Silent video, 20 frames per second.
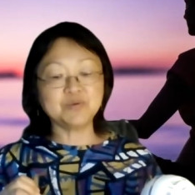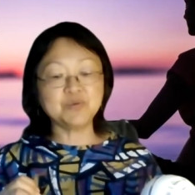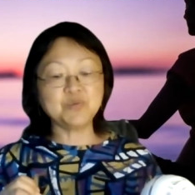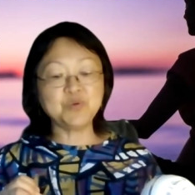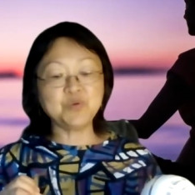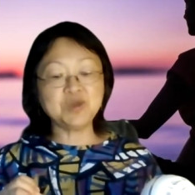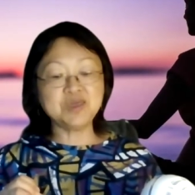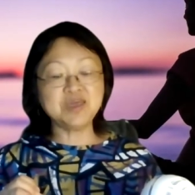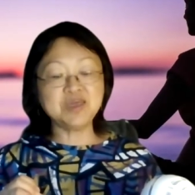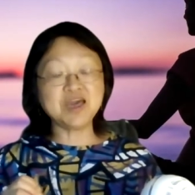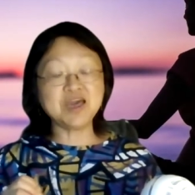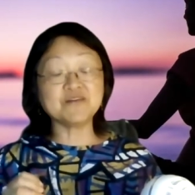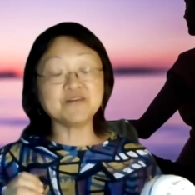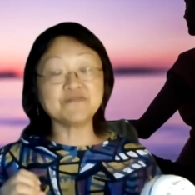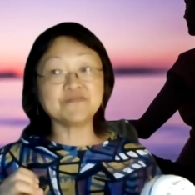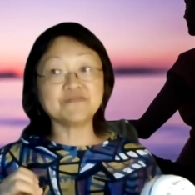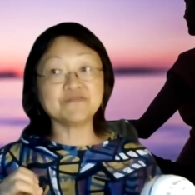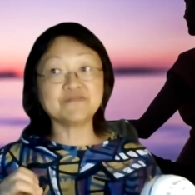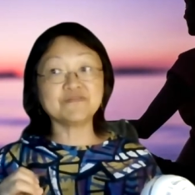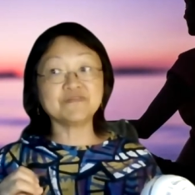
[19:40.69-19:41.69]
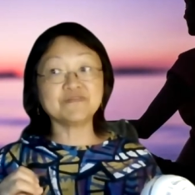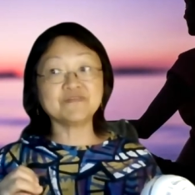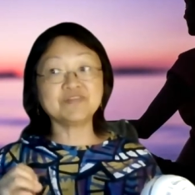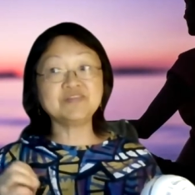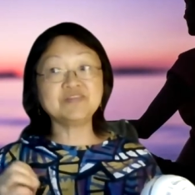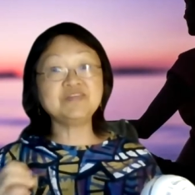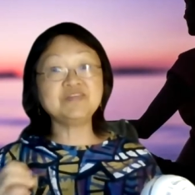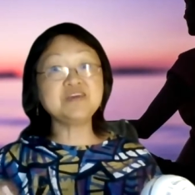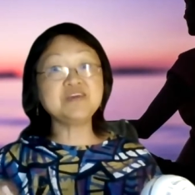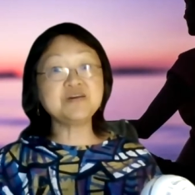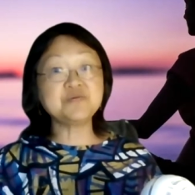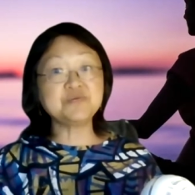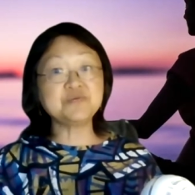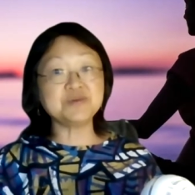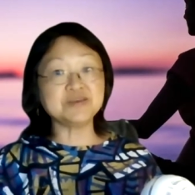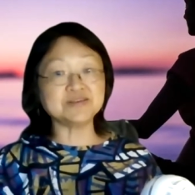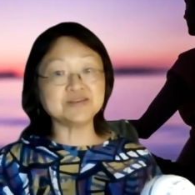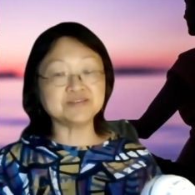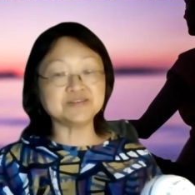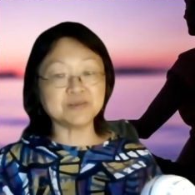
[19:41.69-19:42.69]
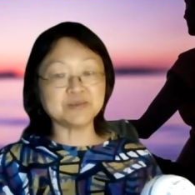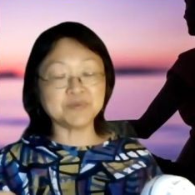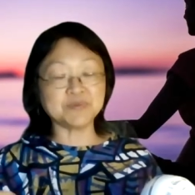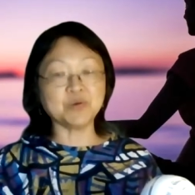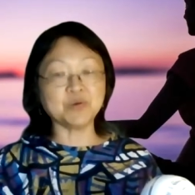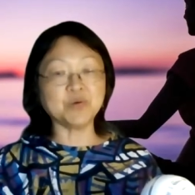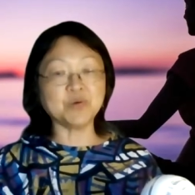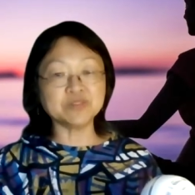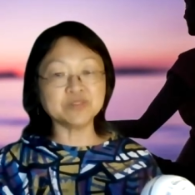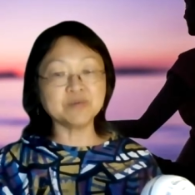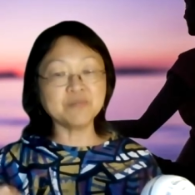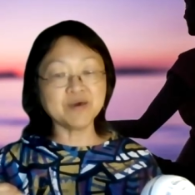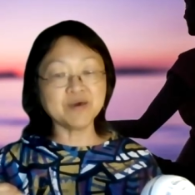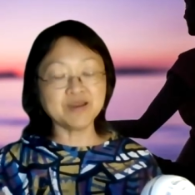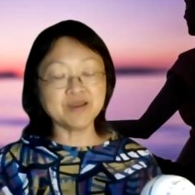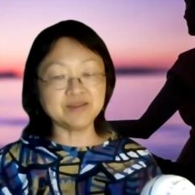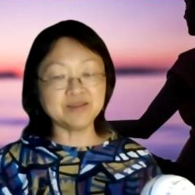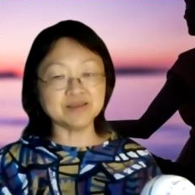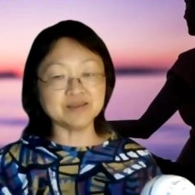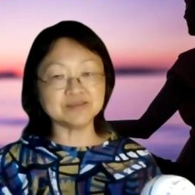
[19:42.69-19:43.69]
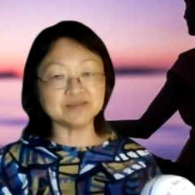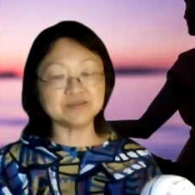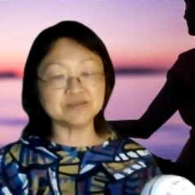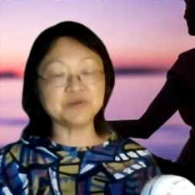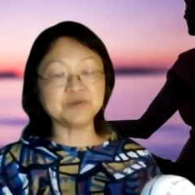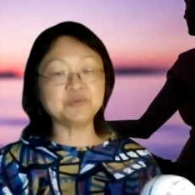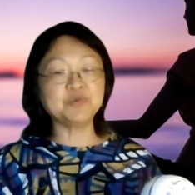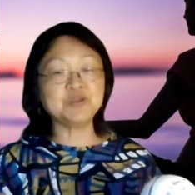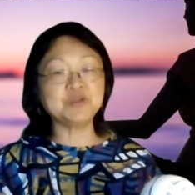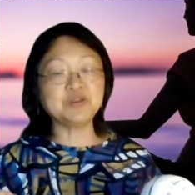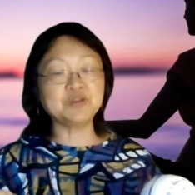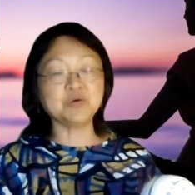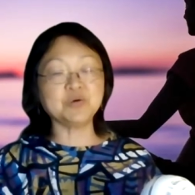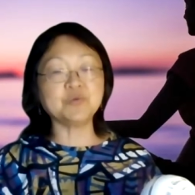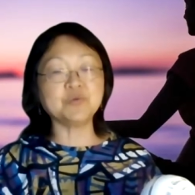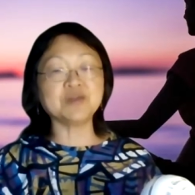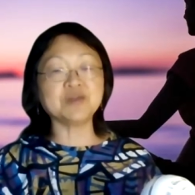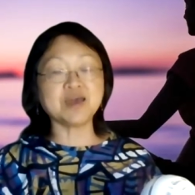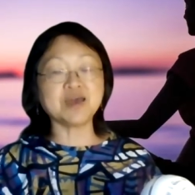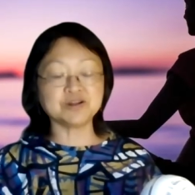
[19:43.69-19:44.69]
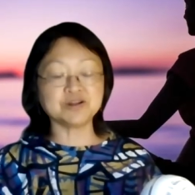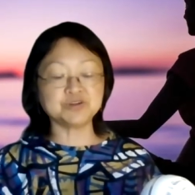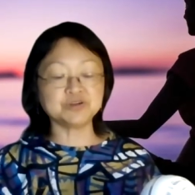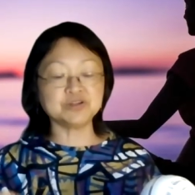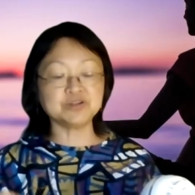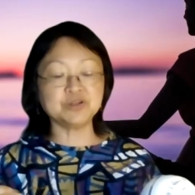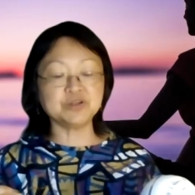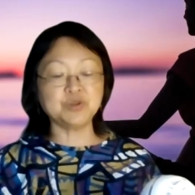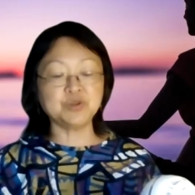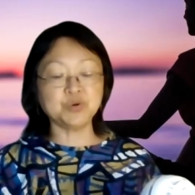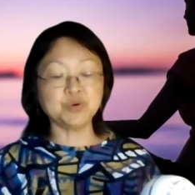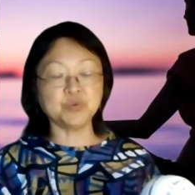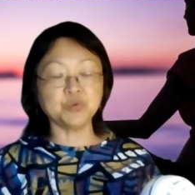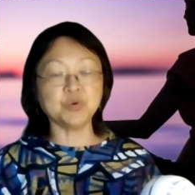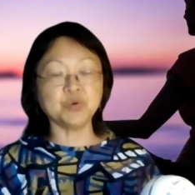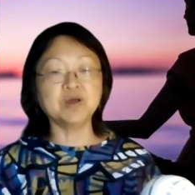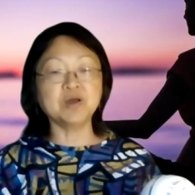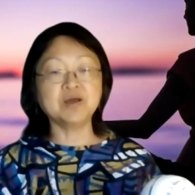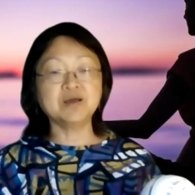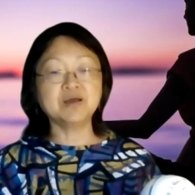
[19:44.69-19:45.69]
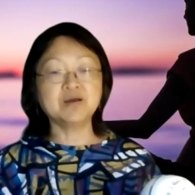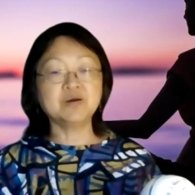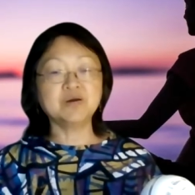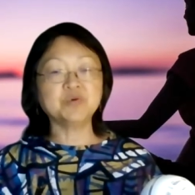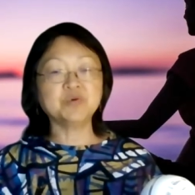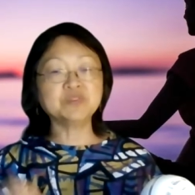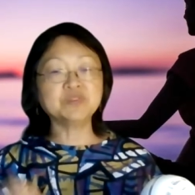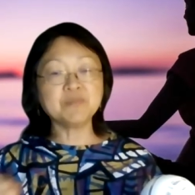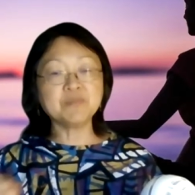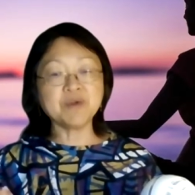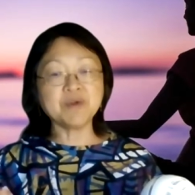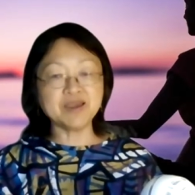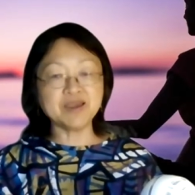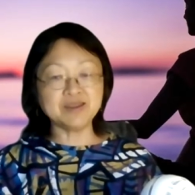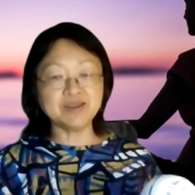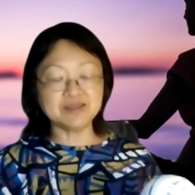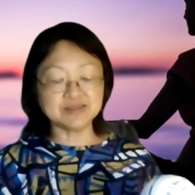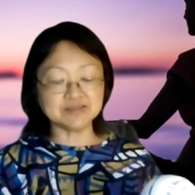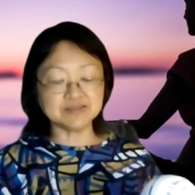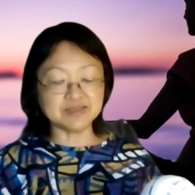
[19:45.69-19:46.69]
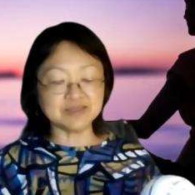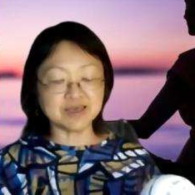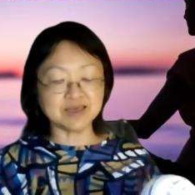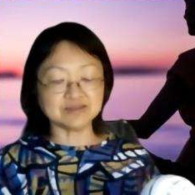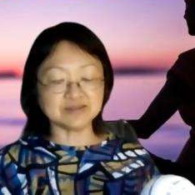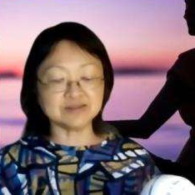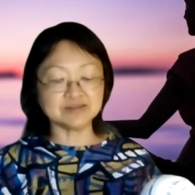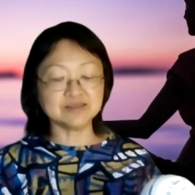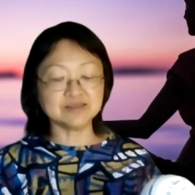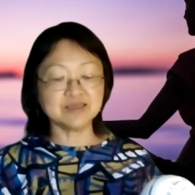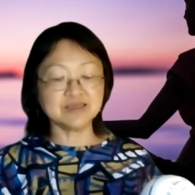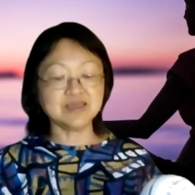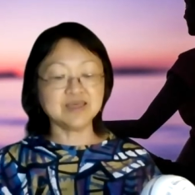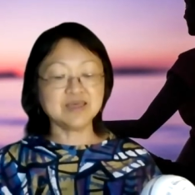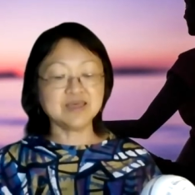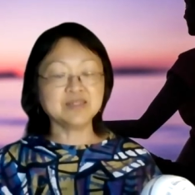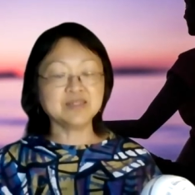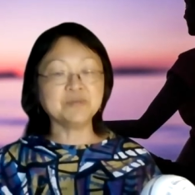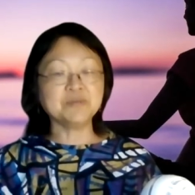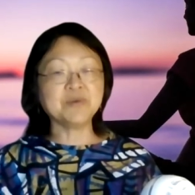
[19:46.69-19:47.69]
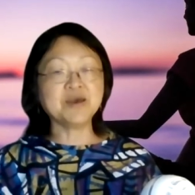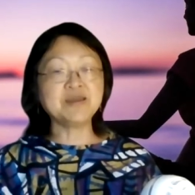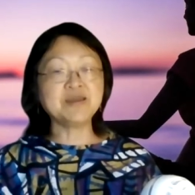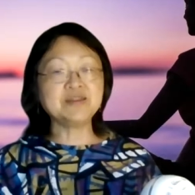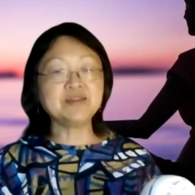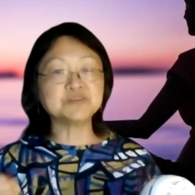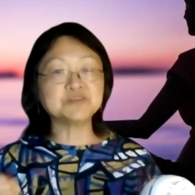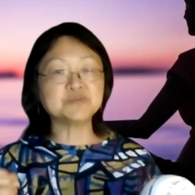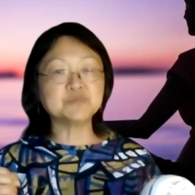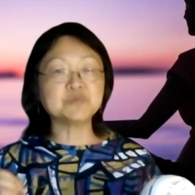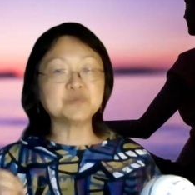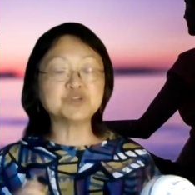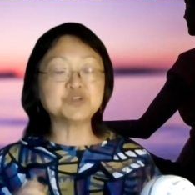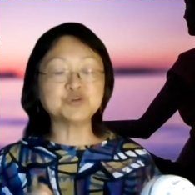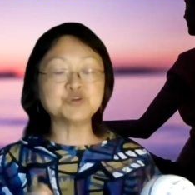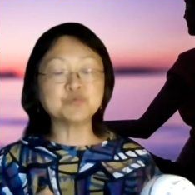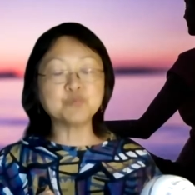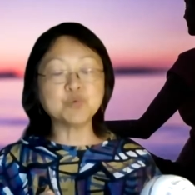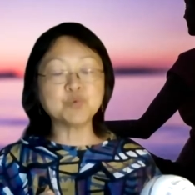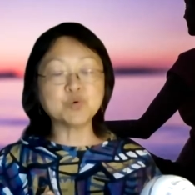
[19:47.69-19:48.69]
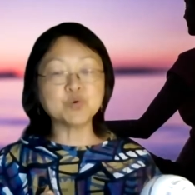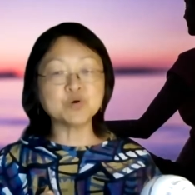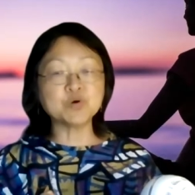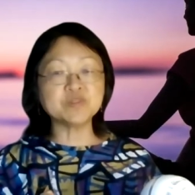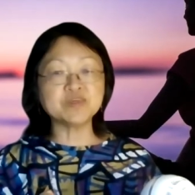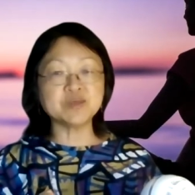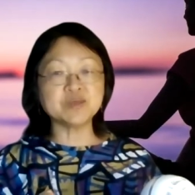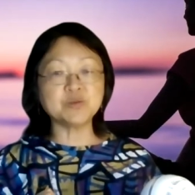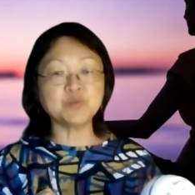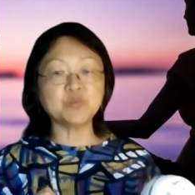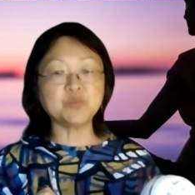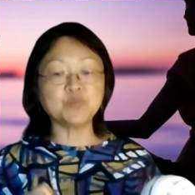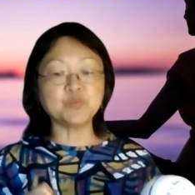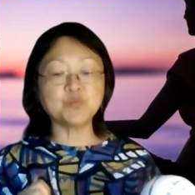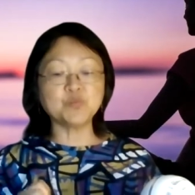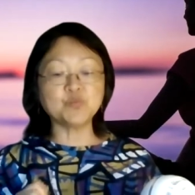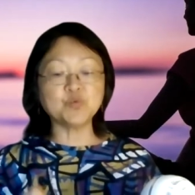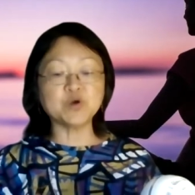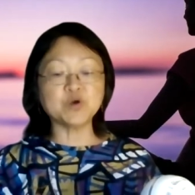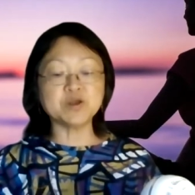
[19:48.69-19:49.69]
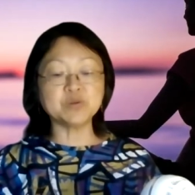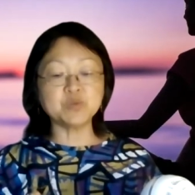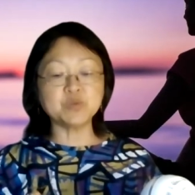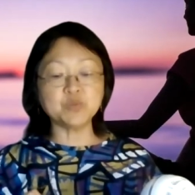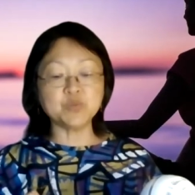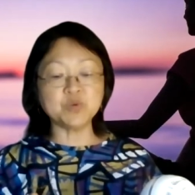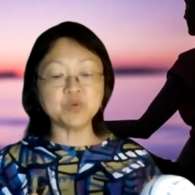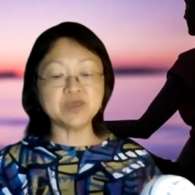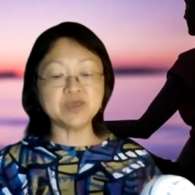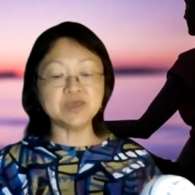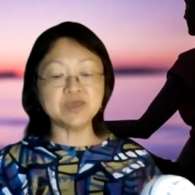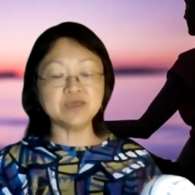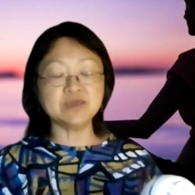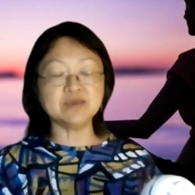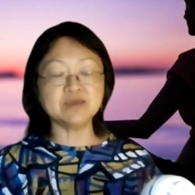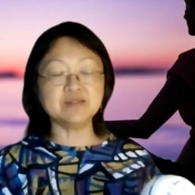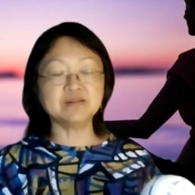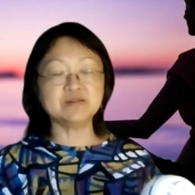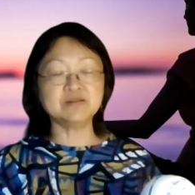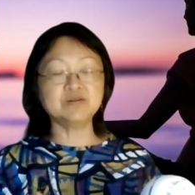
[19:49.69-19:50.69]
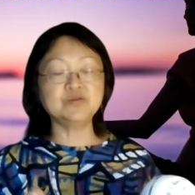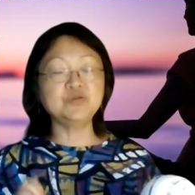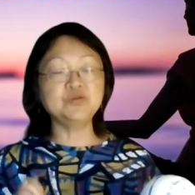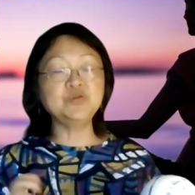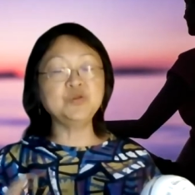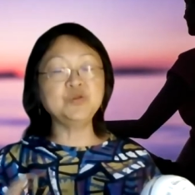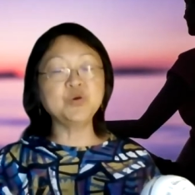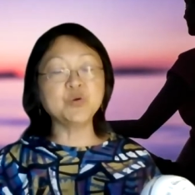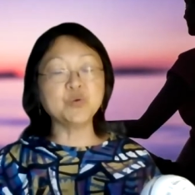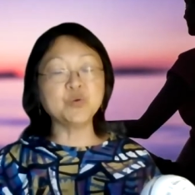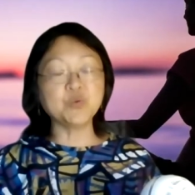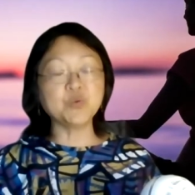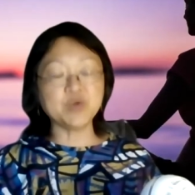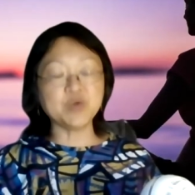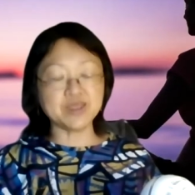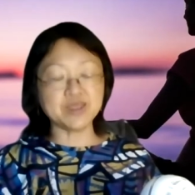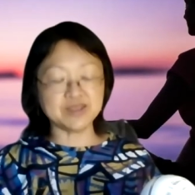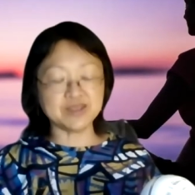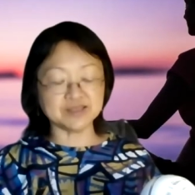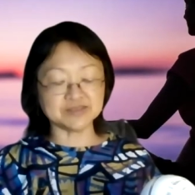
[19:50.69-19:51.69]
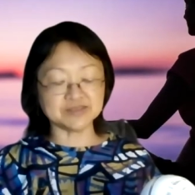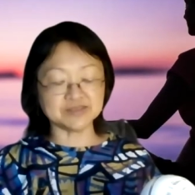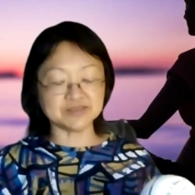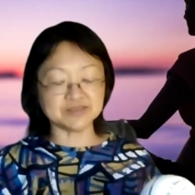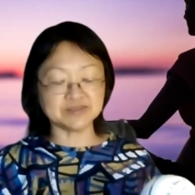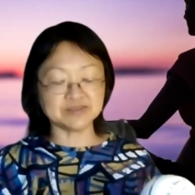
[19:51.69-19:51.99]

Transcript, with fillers: We have theories about what the mind is, but we don't actually know what the mind is yet. The mind is much more than what we know it is.